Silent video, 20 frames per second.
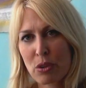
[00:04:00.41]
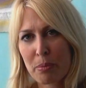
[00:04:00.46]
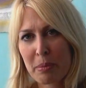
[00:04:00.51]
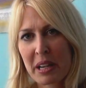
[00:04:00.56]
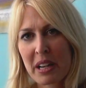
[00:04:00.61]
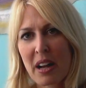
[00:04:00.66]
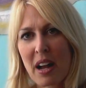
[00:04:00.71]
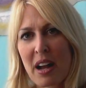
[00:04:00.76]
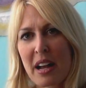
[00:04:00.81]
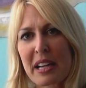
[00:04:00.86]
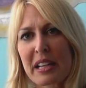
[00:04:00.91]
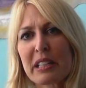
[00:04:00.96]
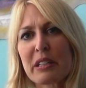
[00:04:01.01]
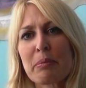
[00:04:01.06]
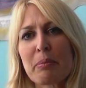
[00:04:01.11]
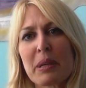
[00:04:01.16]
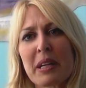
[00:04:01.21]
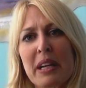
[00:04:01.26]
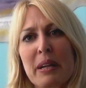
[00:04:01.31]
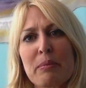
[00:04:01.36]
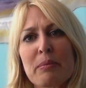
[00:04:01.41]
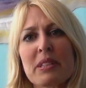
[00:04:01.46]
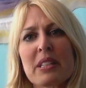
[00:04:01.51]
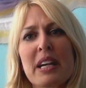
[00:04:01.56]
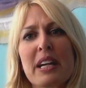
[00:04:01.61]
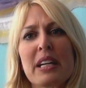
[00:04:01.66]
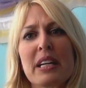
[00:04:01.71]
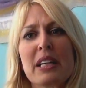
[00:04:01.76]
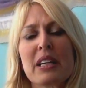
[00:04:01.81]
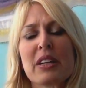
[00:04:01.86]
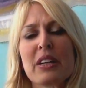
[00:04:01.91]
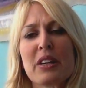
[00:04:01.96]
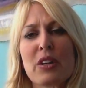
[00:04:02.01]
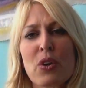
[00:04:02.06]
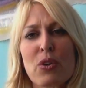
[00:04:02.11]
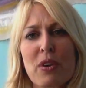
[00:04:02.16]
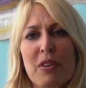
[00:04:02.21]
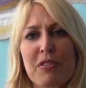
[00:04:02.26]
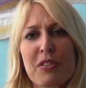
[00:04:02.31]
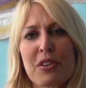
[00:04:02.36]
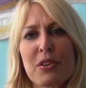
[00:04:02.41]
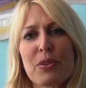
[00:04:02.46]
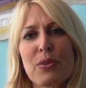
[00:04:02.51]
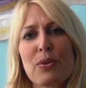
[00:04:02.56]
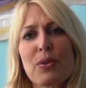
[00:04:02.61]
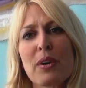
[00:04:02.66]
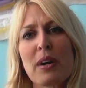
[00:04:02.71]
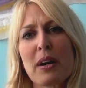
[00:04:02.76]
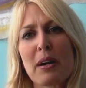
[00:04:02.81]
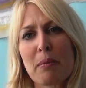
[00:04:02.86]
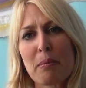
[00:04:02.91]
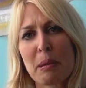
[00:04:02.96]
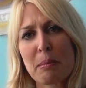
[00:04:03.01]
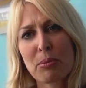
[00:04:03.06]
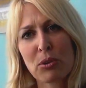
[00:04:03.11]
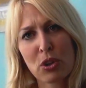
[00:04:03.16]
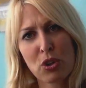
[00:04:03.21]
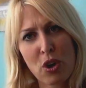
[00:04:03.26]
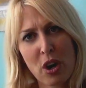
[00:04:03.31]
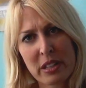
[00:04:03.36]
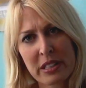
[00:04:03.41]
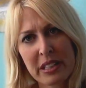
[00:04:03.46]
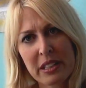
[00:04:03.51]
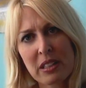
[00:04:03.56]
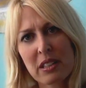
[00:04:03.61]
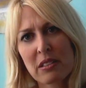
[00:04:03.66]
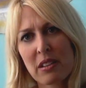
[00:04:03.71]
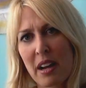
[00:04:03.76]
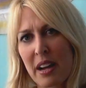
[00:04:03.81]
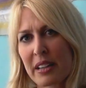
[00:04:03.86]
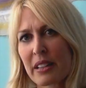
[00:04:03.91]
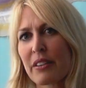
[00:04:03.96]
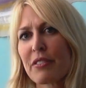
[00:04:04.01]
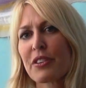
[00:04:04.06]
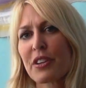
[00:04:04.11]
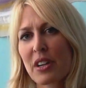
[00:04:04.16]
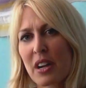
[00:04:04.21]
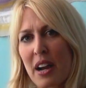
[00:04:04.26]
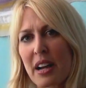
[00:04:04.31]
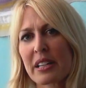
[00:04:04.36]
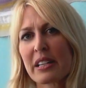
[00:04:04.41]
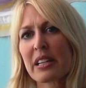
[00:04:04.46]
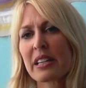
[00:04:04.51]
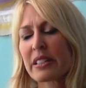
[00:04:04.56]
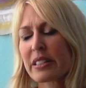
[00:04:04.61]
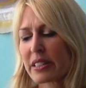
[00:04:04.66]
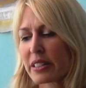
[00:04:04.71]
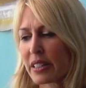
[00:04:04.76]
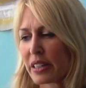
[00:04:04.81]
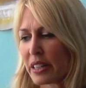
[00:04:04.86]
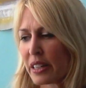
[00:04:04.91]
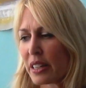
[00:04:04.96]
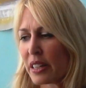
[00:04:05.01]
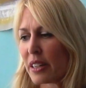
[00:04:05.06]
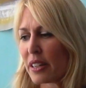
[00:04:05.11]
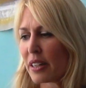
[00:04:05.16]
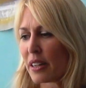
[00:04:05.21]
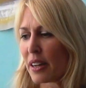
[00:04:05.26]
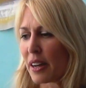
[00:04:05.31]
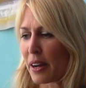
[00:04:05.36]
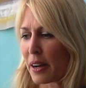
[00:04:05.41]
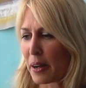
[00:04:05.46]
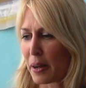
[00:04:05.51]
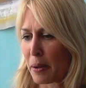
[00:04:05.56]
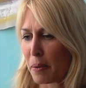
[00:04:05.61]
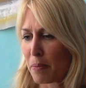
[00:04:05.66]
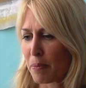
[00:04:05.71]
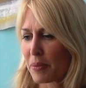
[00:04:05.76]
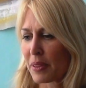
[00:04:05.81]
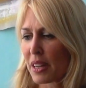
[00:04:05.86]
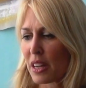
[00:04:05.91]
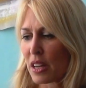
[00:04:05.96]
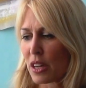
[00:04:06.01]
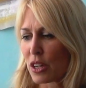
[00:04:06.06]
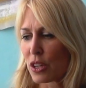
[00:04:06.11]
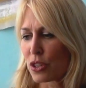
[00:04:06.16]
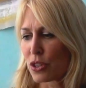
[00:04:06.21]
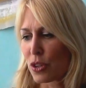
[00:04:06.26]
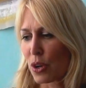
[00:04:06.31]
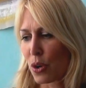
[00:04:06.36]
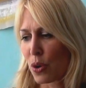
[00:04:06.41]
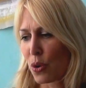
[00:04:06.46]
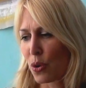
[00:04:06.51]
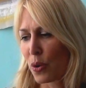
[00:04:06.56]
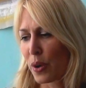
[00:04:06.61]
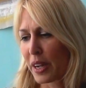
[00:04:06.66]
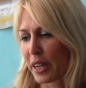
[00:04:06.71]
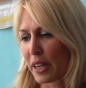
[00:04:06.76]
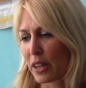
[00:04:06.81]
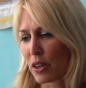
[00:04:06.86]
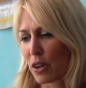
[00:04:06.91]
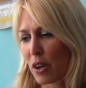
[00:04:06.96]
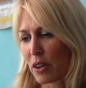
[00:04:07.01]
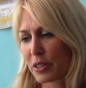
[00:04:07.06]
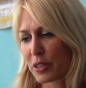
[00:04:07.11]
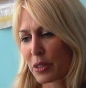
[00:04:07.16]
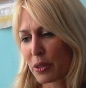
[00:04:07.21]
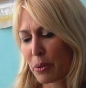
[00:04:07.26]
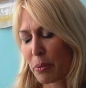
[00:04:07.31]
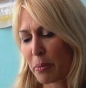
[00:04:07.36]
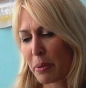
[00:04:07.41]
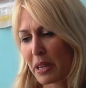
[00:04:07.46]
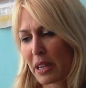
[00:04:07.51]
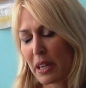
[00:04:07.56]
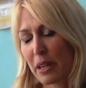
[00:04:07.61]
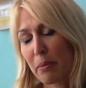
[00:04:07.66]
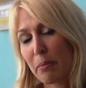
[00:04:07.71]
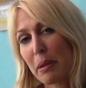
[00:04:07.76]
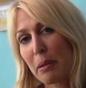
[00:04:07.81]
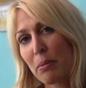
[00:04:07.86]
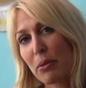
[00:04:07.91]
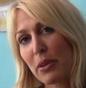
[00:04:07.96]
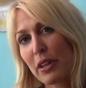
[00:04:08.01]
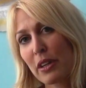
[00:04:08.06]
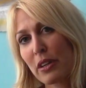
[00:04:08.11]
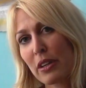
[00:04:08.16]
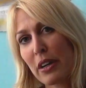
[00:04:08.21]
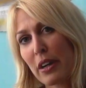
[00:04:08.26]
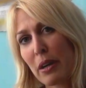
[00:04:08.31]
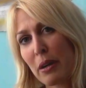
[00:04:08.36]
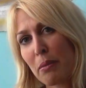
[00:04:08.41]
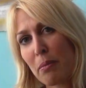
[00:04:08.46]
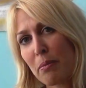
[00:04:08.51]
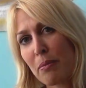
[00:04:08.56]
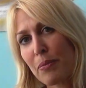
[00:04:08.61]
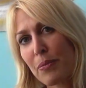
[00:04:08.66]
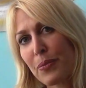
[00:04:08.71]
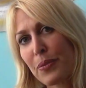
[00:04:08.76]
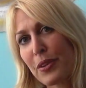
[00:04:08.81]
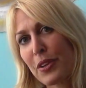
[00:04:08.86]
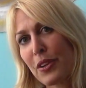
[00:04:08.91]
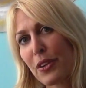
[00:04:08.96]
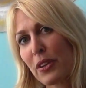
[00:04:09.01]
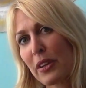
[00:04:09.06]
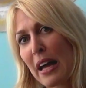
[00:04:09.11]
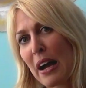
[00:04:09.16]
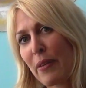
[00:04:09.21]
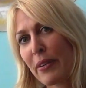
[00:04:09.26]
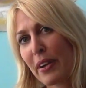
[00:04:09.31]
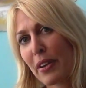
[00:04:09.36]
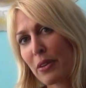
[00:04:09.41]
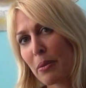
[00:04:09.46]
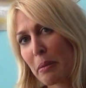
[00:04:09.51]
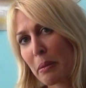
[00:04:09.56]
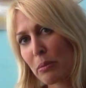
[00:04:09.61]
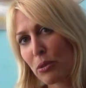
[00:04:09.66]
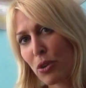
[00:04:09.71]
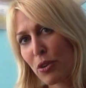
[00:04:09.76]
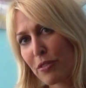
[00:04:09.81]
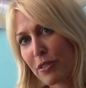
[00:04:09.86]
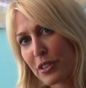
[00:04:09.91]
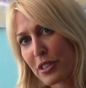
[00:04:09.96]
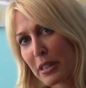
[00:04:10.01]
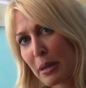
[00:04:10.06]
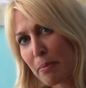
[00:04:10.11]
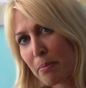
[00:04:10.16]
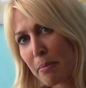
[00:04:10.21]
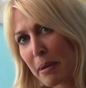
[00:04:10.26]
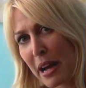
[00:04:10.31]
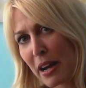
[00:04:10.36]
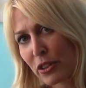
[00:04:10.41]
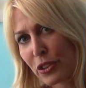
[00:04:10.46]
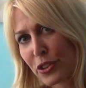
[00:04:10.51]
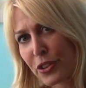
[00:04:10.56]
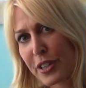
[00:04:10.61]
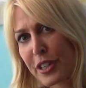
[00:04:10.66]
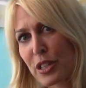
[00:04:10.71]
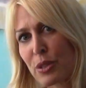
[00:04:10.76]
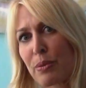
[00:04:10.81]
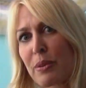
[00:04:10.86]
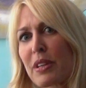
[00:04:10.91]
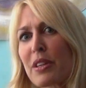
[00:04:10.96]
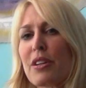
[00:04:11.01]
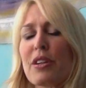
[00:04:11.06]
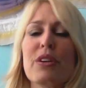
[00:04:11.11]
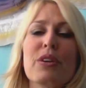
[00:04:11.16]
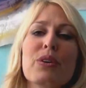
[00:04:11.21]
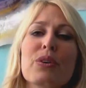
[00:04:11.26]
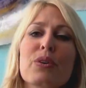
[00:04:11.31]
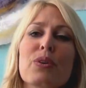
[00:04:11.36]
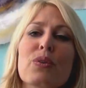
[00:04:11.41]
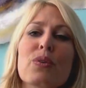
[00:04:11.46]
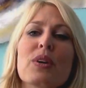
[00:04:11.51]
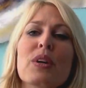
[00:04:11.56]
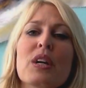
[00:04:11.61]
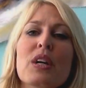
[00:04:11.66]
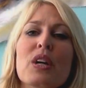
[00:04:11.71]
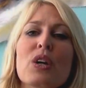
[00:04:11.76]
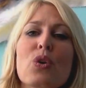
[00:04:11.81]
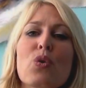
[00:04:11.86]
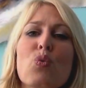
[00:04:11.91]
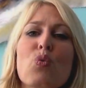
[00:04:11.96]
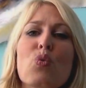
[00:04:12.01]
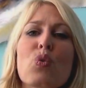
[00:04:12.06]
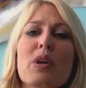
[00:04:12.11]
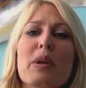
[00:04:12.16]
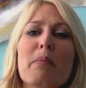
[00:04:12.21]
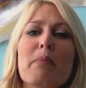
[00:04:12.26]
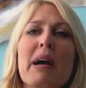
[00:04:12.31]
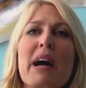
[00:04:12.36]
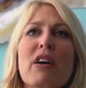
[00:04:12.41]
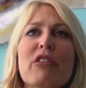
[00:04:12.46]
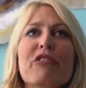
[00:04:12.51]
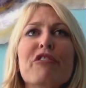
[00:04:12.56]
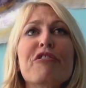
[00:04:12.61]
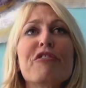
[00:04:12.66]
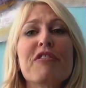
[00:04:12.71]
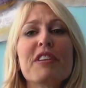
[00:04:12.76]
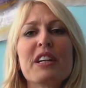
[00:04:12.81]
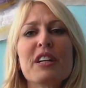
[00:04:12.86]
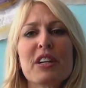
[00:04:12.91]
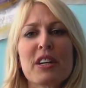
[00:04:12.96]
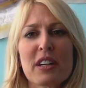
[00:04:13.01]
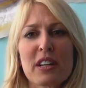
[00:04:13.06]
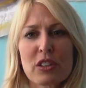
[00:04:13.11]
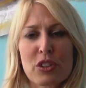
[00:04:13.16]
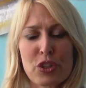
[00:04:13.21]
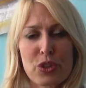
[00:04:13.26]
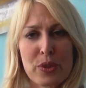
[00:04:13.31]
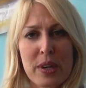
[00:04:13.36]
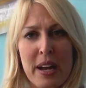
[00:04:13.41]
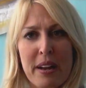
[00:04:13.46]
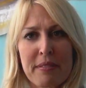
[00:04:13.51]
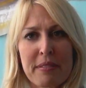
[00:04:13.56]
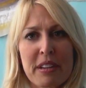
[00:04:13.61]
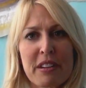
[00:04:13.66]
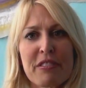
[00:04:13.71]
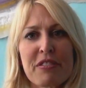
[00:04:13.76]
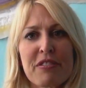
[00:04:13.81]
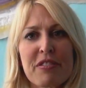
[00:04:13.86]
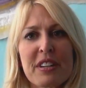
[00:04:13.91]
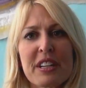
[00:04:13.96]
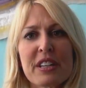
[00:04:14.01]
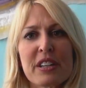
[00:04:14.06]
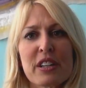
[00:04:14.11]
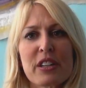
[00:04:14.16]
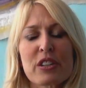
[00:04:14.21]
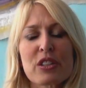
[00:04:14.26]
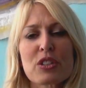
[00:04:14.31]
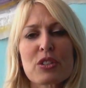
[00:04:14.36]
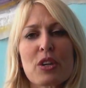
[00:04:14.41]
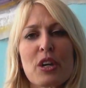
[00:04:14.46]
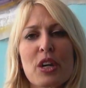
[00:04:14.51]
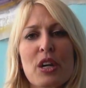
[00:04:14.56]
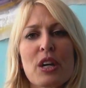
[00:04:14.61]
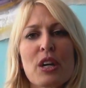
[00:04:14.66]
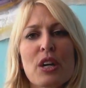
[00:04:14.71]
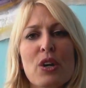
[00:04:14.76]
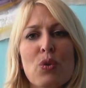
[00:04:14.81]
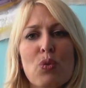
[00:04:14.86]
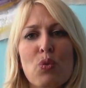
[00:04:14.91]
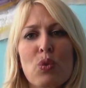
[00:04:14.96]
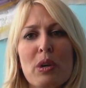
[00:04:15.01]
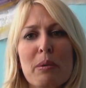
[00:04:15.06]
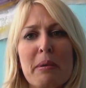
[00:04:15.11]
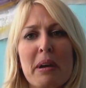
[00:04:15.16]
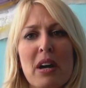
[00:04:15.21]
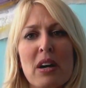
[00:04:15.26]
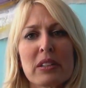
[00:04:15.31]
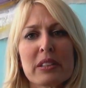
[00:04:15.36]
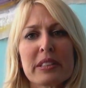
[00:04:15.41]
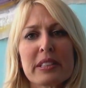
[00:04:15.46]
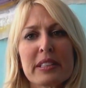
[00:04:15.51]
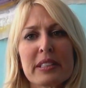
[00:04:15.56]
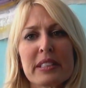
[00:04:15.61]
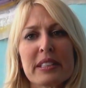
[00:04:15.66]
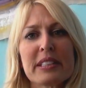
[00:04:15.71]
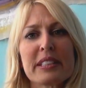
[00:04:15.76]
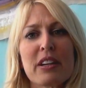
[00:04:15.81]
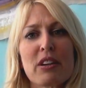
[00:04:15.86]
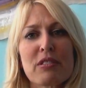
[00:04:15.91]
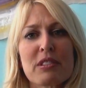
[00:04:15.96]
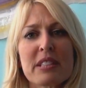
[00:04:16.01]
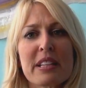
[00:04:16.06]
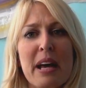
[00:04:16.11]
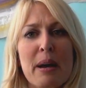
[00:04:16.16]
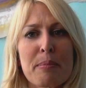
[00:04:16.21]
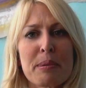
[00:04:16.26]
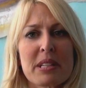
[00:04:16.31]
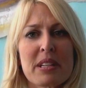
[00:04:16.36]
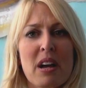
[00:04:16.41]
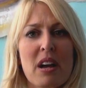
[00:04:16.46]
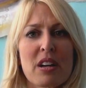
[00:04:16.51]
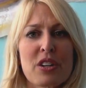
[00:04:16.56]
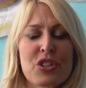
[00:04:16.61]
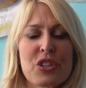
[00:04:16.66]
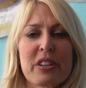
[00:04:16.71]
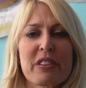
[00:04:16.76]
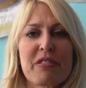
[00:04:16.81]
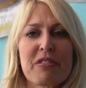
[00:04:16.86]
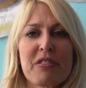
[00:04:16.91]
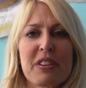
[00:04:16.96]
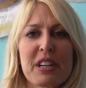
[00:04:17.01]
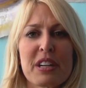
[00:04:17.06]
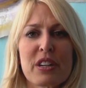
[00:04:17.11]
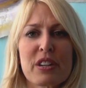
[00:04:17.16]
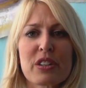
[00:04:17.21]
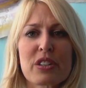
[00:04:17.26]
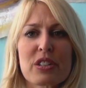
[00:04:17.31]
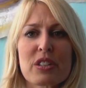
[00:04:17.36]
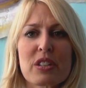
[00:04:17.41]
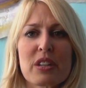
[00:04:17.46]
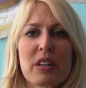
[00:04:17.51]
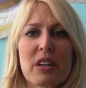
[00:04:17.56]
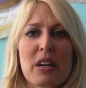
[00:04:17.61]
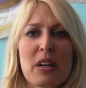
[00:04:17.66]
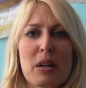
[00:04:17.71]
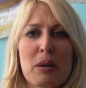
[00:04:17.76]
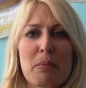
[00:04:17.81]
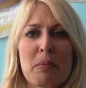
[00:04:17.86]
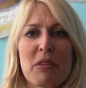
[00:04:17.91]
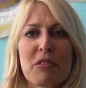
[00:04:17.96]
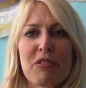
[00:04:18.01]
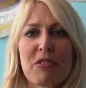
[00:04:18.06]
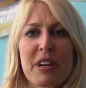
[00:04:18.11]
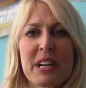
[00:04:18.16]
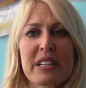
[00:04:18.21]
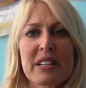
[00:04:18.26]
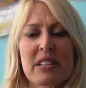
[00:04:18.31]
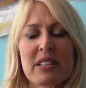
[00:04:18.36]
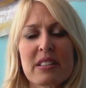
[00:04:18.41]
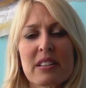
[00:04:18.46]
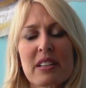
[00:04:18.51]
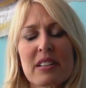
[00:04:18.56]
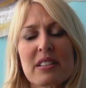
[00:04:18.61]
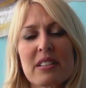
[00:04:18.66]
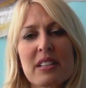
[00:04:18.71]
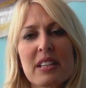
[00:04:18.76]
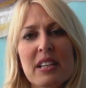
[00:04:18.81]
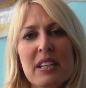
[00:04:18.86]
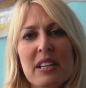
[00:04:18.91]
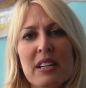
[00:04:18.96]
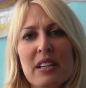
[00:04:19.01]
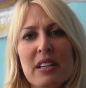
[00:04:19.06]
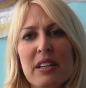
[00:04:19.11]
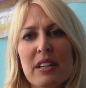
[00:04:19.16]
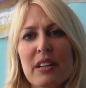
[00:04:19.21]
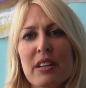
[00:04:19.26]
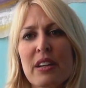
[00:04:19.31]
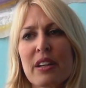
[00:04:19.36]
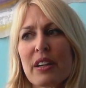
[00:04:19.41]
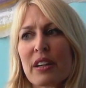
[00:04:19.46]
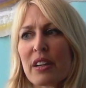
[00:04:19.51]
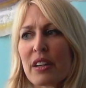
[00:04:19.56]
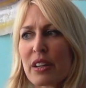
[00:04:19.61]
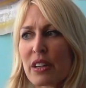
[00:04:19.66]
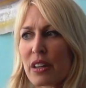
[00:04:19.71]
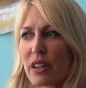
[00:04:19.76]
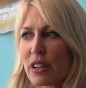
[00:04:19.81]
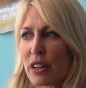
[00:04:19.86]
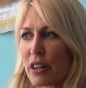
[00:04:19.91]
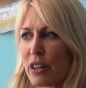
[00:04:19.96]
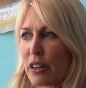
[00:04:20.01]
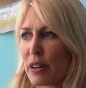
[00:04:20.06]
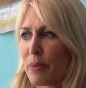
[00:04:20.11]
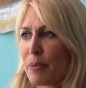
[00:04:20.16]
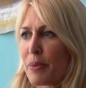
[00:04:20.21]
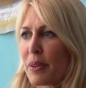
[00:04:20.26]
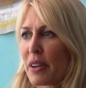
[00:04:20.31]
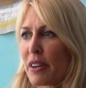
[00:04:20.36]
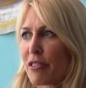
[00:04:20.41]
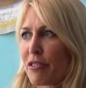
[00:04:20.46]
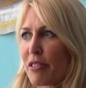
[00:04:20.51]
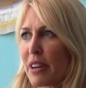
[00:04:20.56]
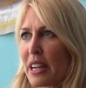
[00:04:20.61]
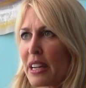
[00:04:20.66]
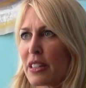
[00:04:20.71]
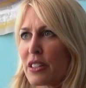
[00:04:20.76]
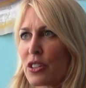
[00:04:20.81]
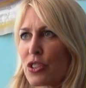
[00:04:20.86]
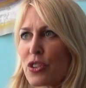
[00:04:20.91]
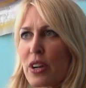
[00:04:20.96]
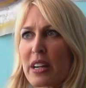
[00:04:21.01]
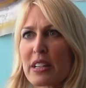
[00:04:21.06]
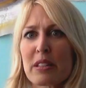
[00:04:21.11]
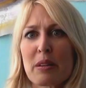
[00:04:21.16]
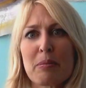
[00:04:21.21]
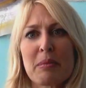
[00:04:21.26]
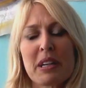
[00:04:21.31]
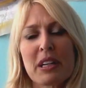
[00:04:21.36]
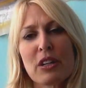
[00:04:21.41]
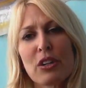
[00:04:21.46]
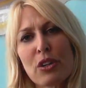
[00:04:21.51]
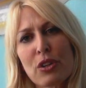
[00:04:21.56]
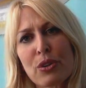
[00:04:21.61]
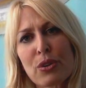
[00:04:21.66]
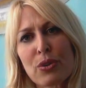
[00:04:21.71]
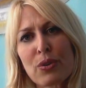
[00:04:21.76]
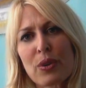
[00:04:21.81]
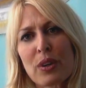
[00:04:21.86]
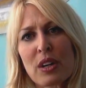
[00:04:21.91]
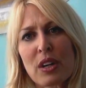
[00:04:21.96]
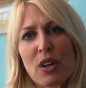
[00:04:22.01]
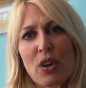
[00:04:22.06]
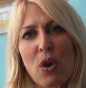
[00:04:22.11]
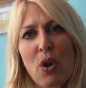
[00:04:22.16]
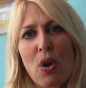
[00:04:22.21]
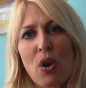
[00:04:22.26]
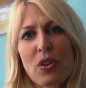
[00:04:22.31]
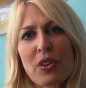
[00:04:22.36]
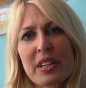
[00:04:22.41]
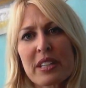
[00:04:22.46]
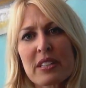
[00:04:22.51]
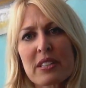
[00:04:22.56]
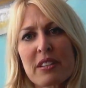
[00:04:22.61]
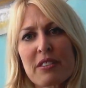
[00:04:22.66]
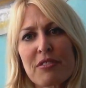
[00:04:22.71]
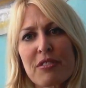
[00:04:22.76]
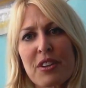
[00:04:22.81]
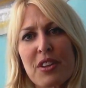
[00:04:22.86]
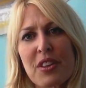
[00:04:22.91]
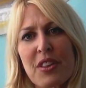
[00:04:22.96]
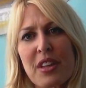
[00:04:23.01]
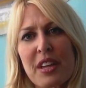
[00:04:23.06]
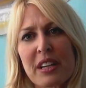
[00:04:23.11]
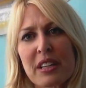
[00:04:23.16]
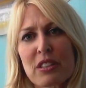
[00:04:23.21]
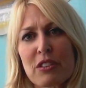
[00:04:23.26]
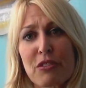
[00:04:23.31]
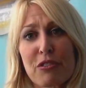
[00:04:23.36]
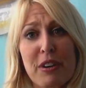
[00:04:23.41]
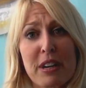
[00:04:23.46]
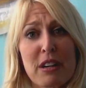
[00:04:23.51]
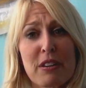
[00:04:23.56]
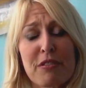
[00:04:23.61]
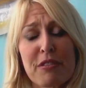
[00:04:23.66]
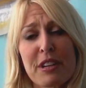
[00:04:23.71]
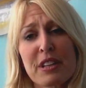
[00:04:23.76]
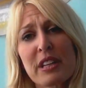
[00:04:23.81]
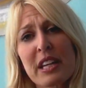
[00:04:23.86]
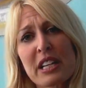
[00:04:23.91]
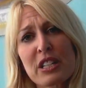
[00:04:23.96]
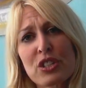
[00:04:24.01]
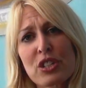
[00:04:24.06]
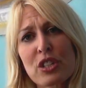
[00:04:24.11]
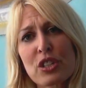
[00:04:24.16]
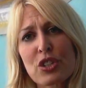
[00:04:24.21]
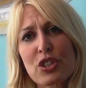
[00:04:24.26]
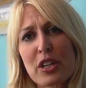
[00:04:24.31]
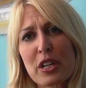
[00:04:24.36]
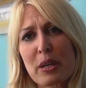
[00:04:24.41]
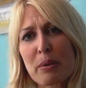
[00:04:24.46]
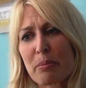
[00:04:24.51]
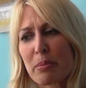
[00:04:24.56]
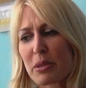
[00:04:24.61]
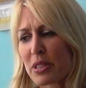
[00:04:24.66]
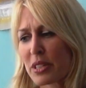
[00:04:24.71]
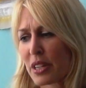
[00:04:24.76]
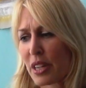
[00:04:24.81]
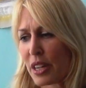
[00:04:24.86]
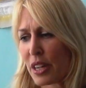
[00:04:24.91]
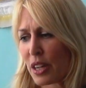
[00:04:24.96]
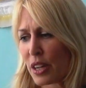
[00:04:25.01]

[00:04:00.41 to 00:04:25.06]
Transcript: don't be kind, but I'm saying, if people are crossing the line of your kindness. So it can also be people that you're allowing other people to overstep boundaries with you. What about fear? Do you have any fears? What about self-sabotaging fears? Afraid to succeed, afraid to try something new, all these different things, afraid of relationships.